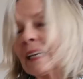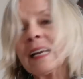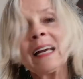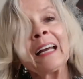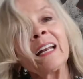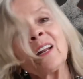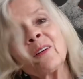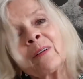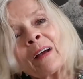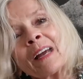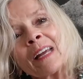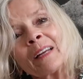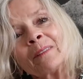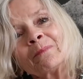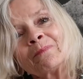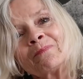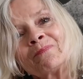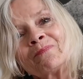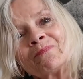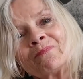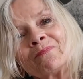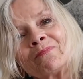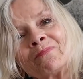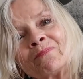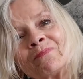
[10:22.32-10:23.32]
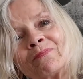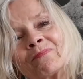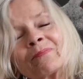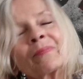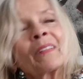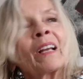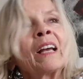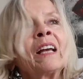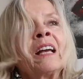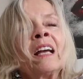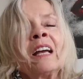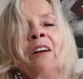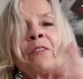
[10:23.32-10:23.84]
Anyway,
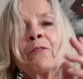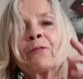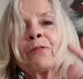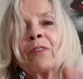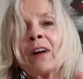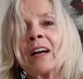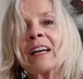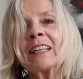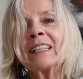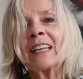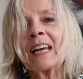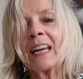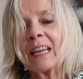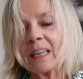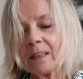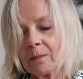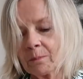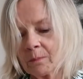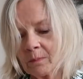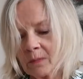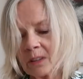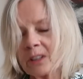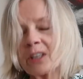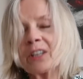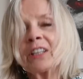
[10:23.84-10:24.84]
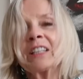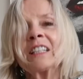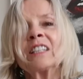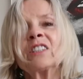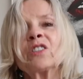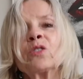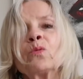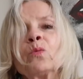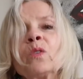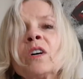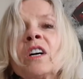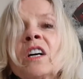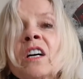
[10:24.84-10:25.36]
Friday, going
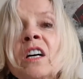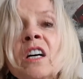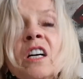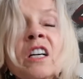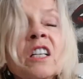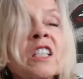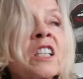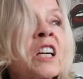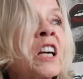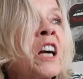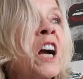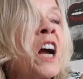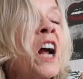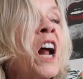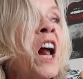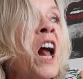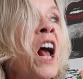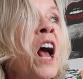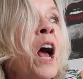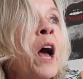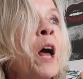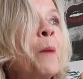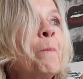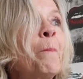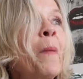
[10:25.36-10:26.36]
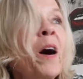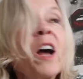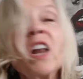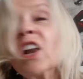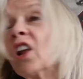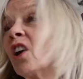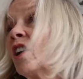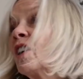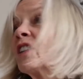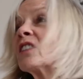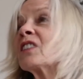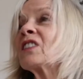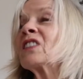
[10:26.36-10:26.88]
into work, my
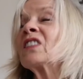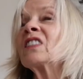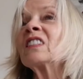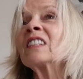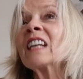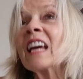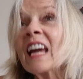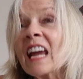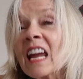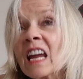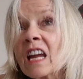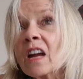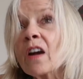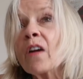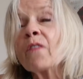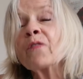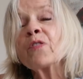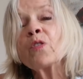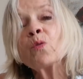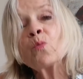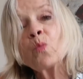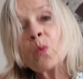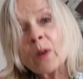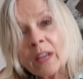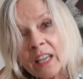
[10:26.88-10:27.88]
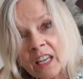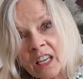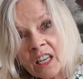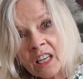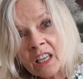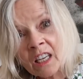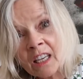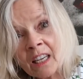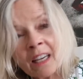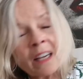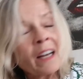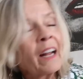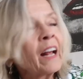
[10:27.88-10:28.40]
last day of the
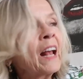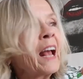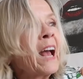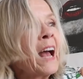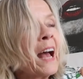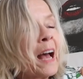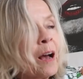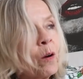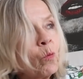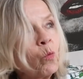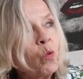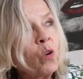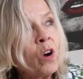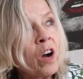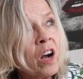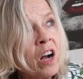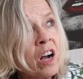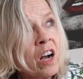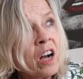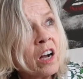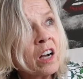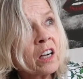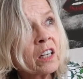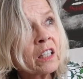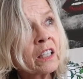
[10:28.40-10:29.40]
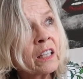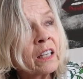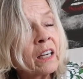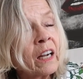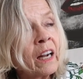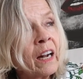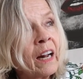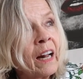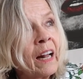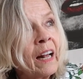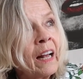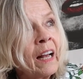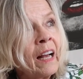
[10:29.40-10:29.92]
week at work,
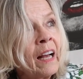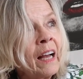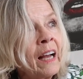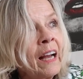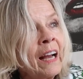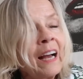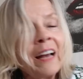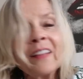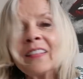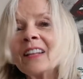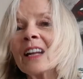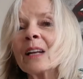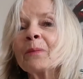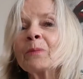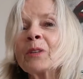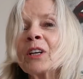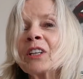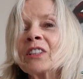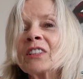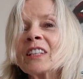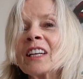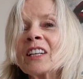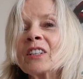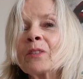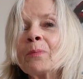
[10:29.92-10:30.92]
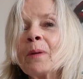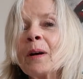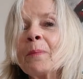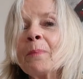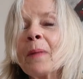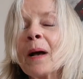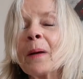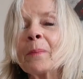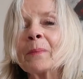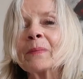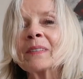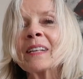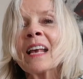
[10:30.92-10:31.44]
and then I'm going down to my
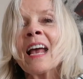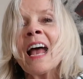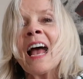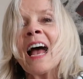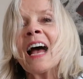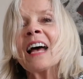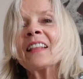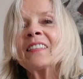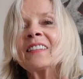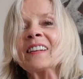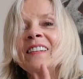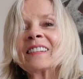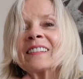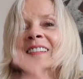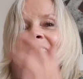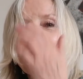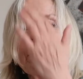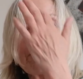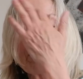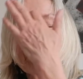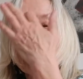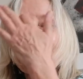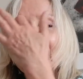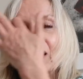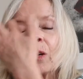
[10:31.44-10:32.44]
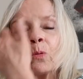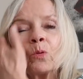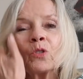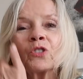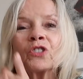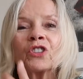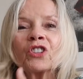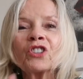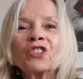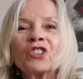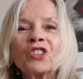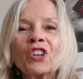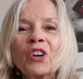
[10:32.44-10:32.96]
mum's, and there's something I
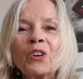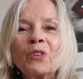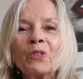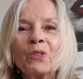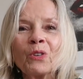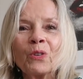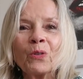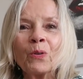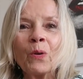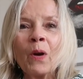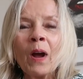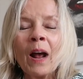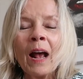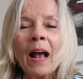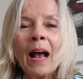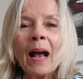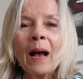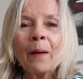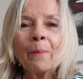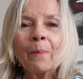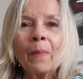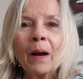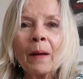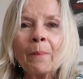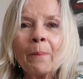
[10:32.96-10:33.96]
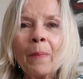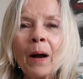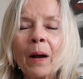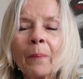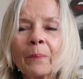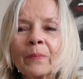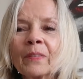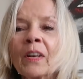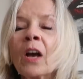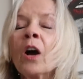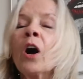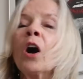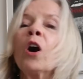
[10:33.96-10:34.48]
want to show you at my
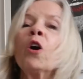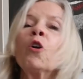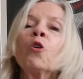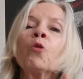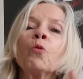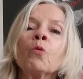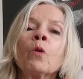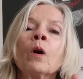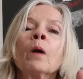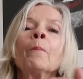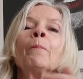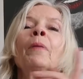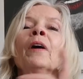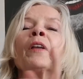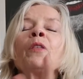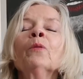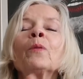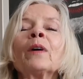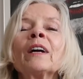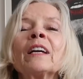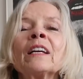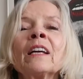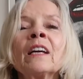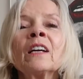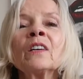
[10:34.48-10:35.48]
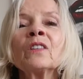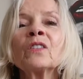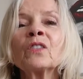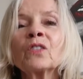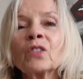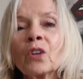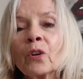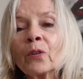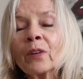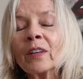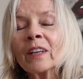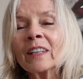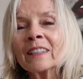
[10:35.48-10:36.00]
mum's. Oh, by the way,
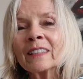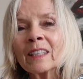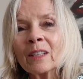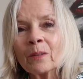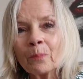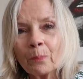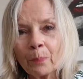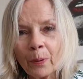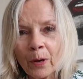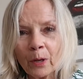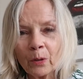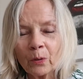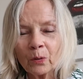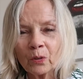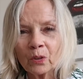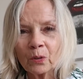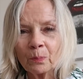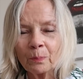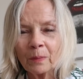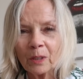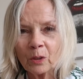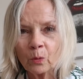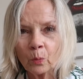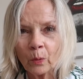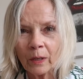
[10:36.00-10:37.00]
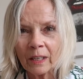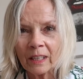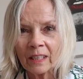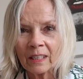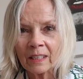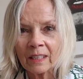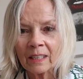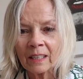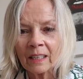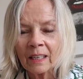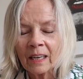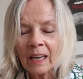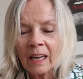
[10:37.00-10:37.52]
sorry I didn't post
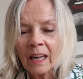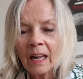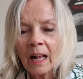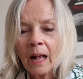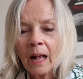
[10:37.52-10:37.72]
midweek,